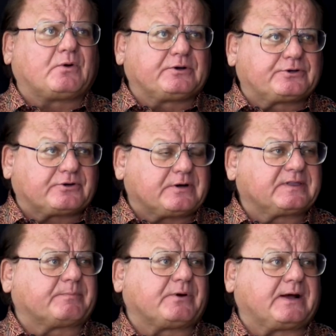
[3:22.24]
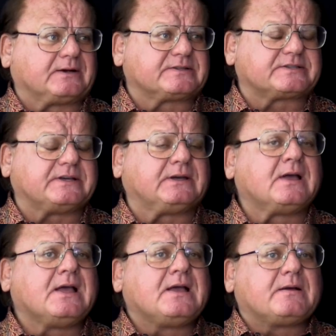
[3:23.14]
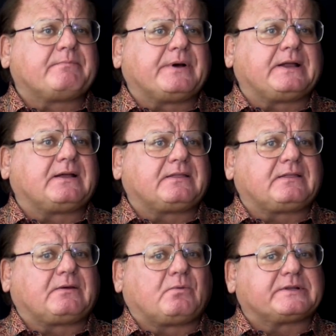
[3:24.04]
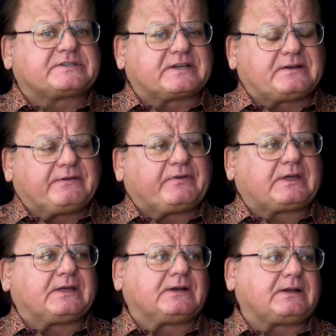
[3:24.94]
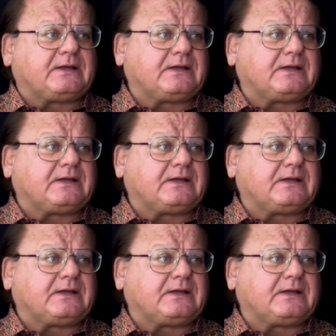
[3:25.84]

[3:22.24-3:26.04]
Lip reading: or during the pregnancy, but what's significant